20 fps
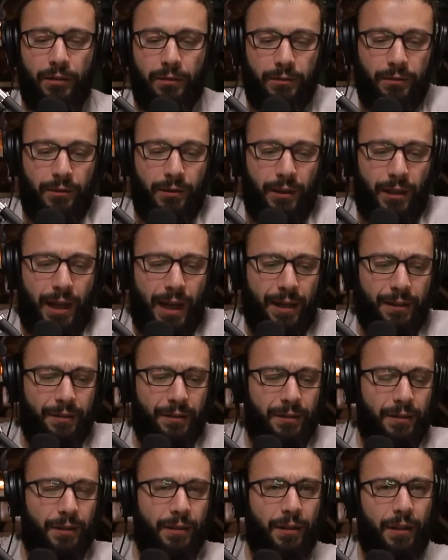
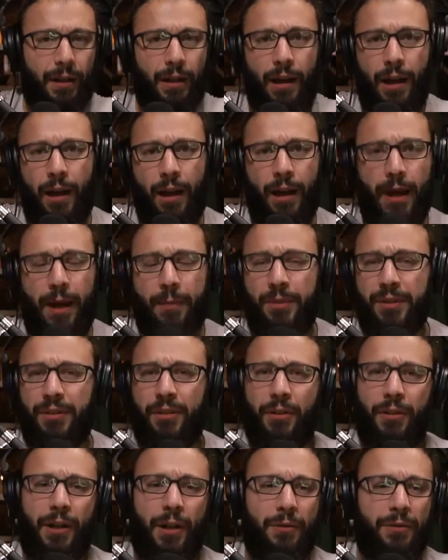last
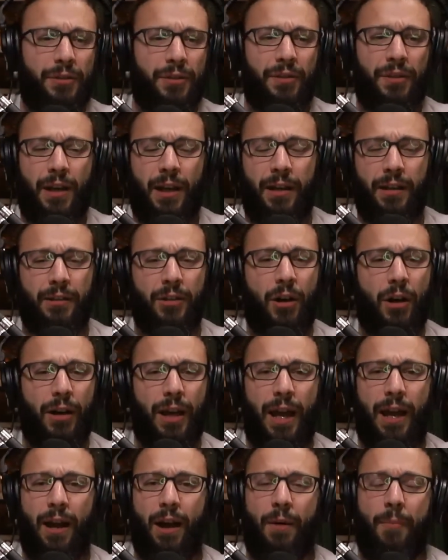episode, I was just kind of
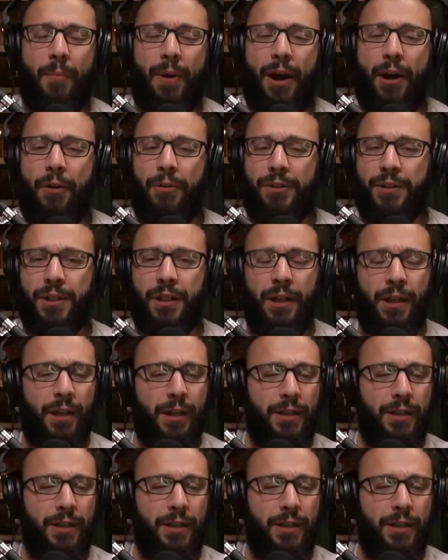talking about,